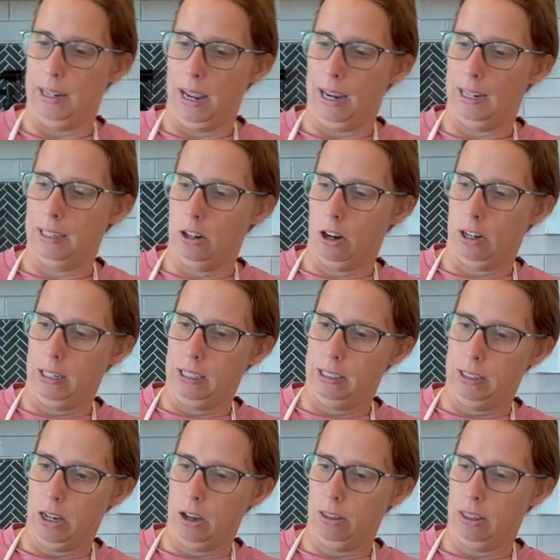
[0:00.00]
I can already
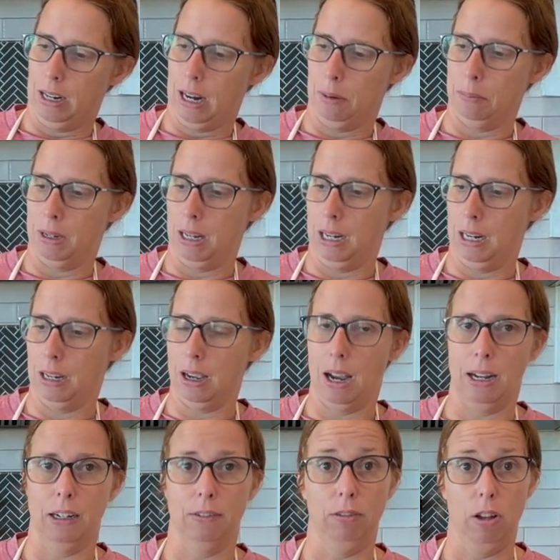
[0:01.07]
tell that I'm getting
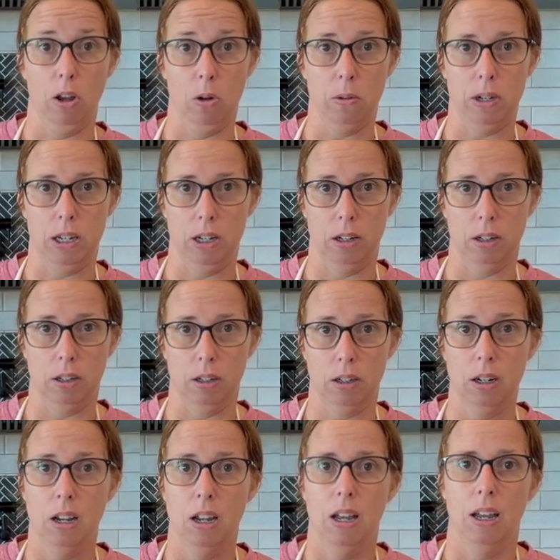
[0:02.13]
kind of low here.
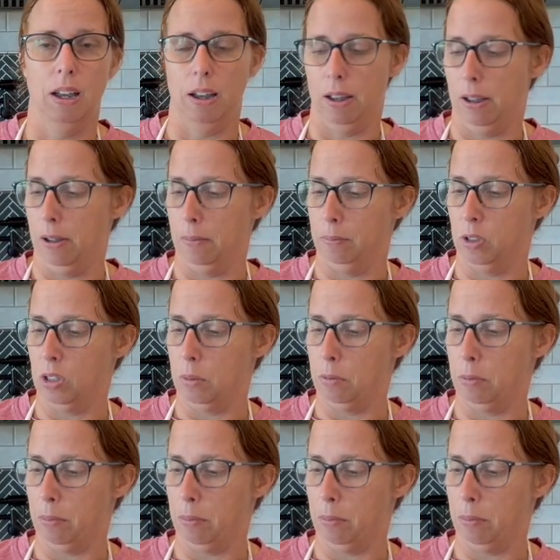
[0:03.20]
Some of